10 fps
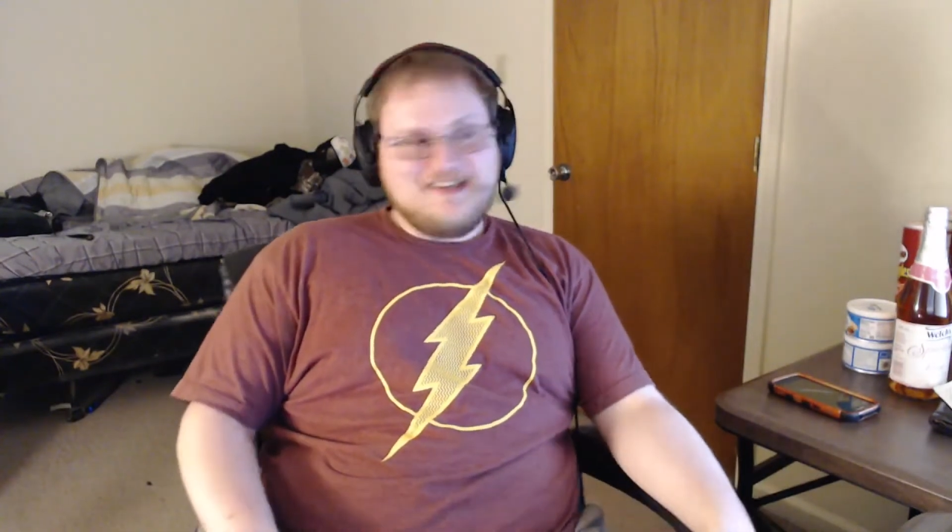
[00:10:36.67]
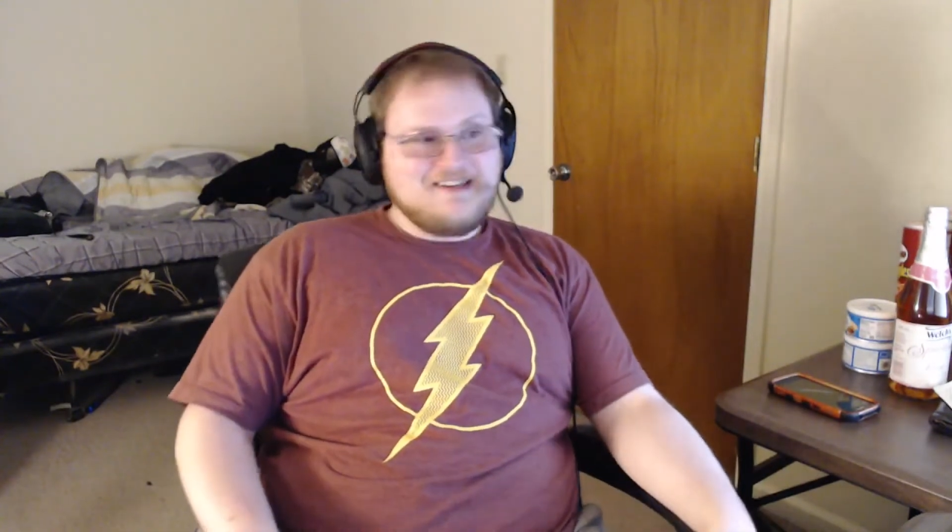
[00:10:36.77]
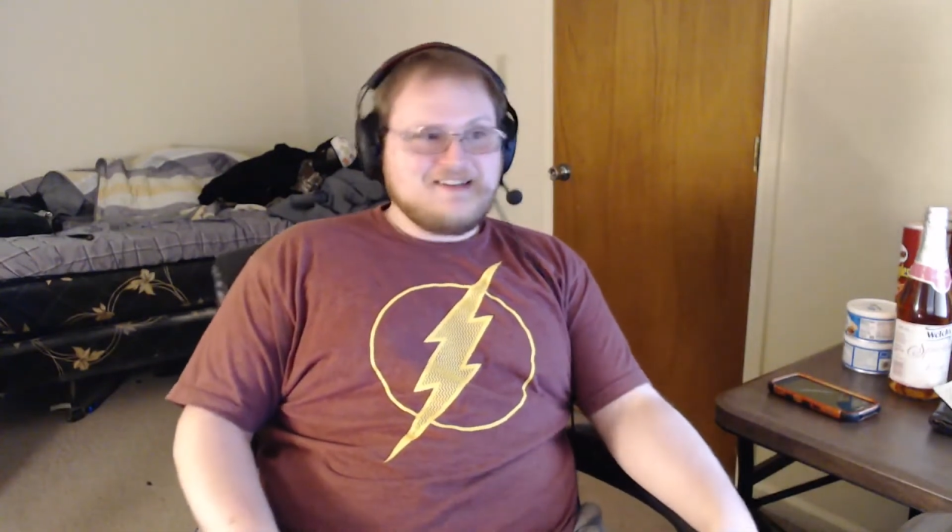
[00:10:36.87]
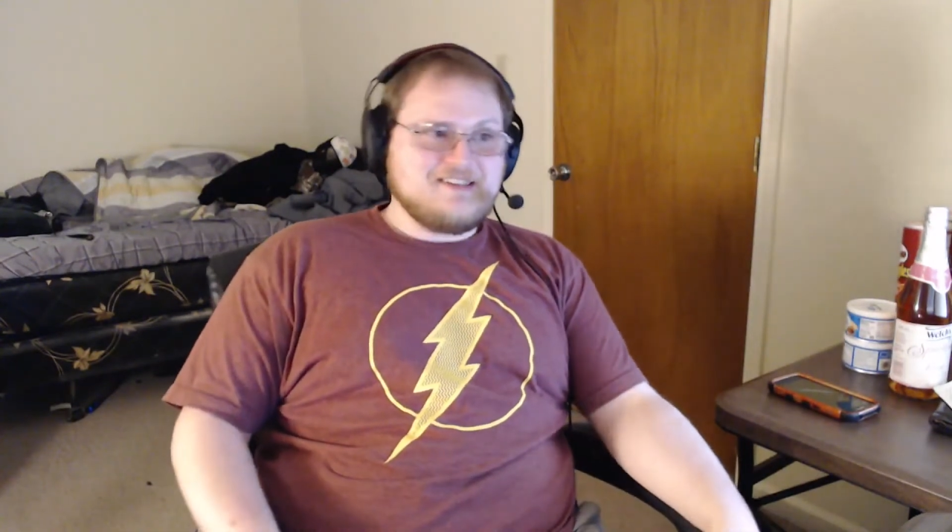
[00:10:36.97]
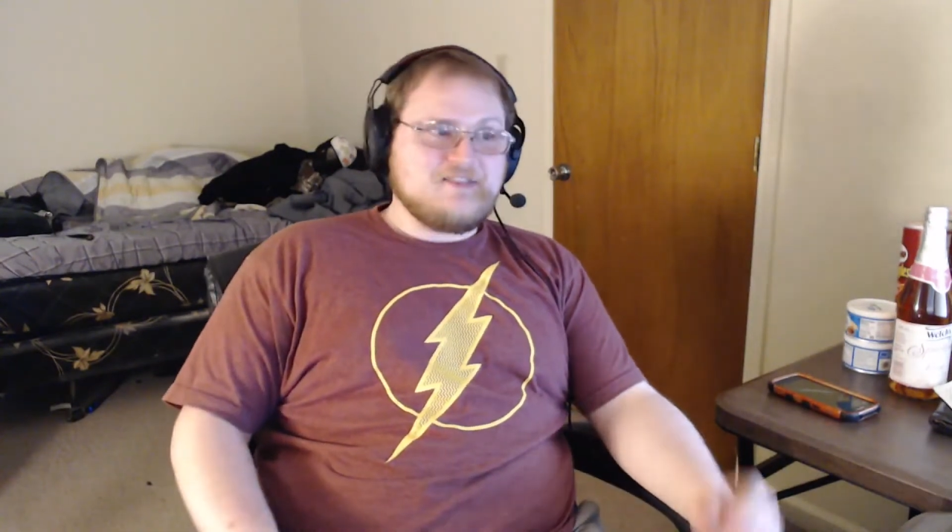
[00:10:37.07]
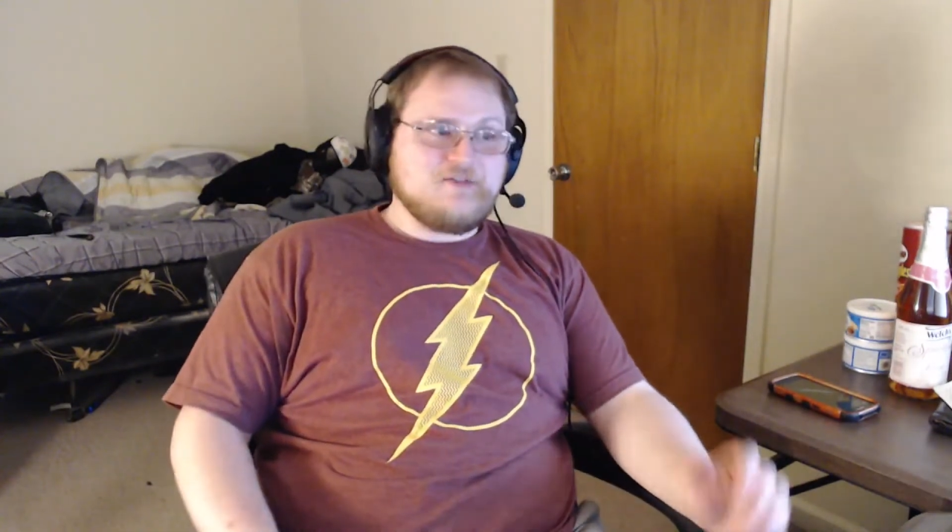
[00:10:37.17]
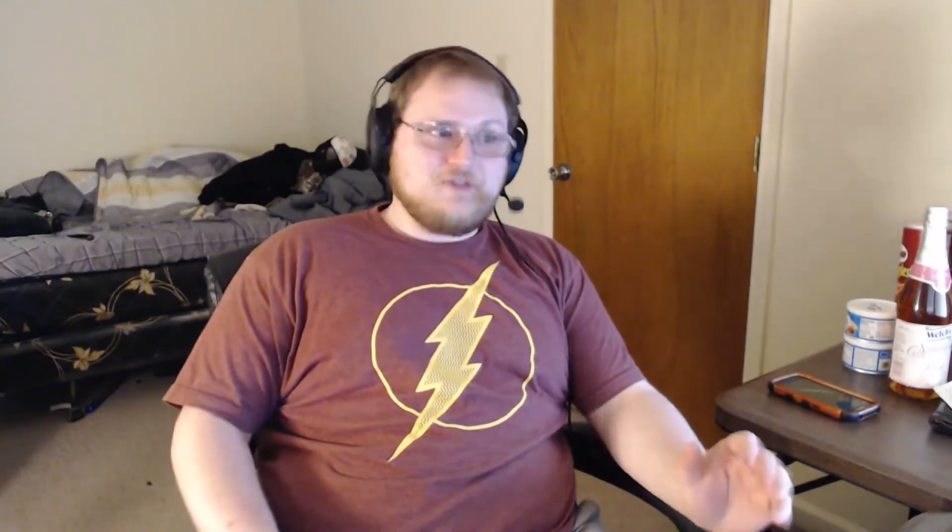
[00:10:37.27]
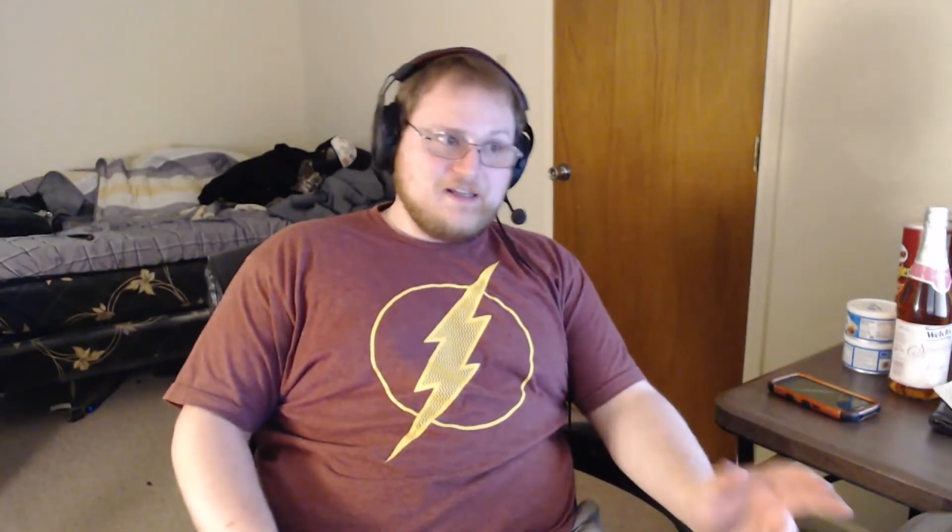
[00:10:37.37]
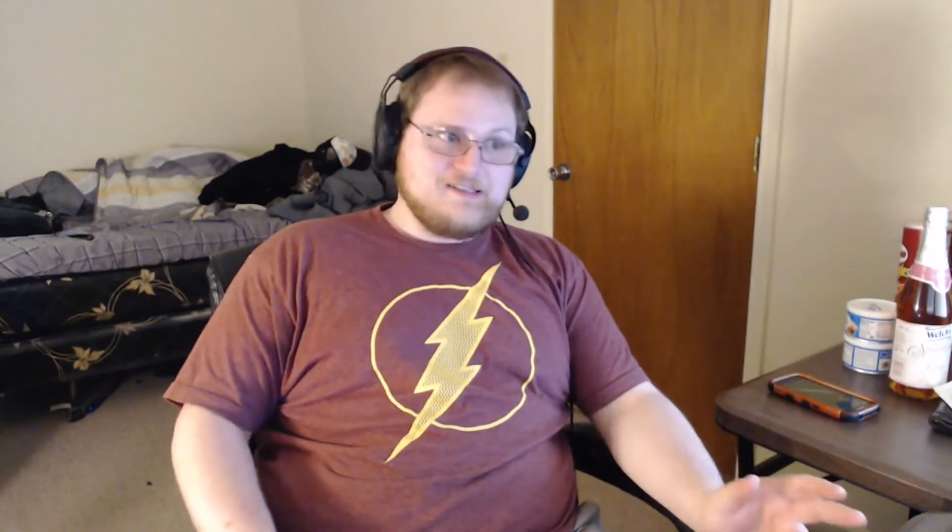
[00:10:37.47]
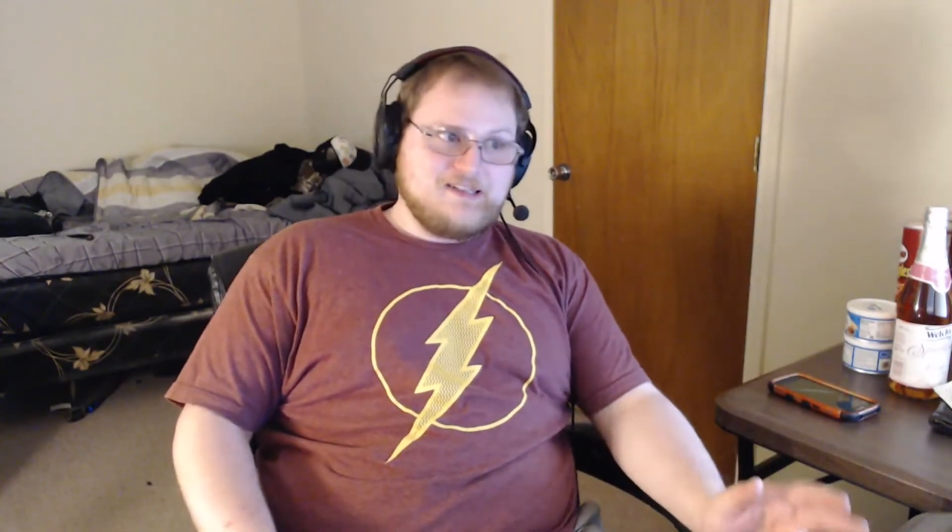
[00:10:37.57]
because it's
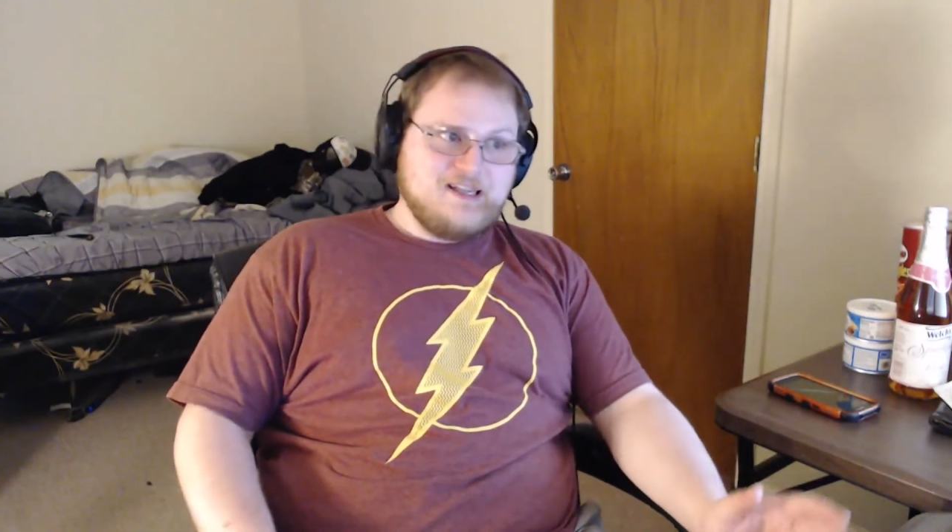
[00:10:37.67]
freezing